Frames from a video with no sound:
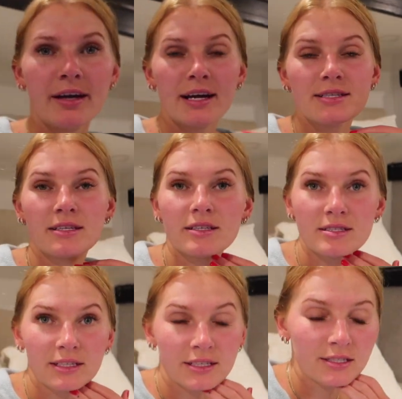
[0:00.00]
you guys, it is
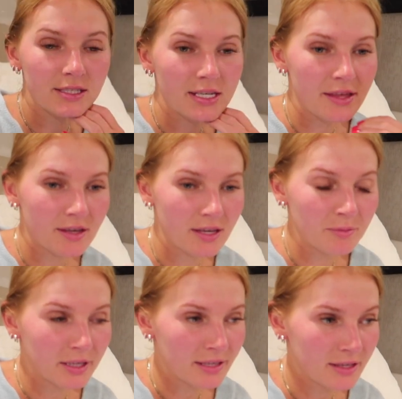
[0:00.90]
later in the day.
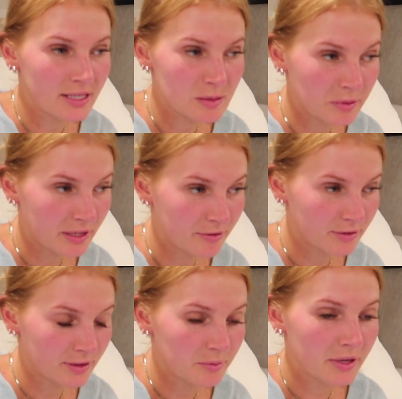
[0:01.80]
I'm letting the kids play for a
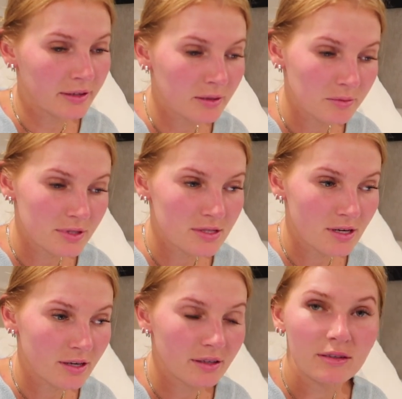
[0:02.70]
little bit and then I'm going to
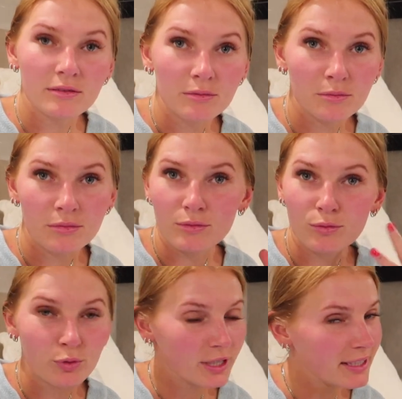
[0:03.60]
start
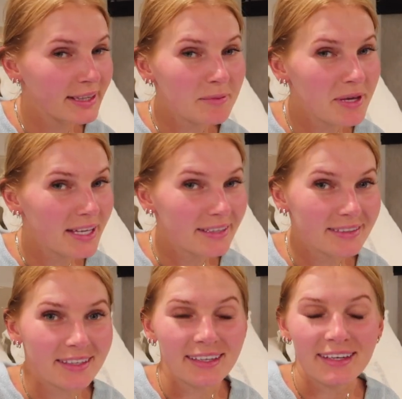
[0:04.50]
reeling them
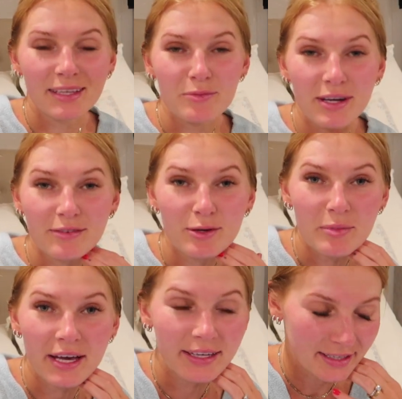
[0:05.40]
in and getting them ready for
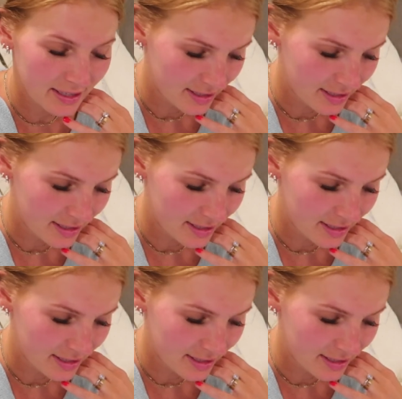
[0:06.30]
bed.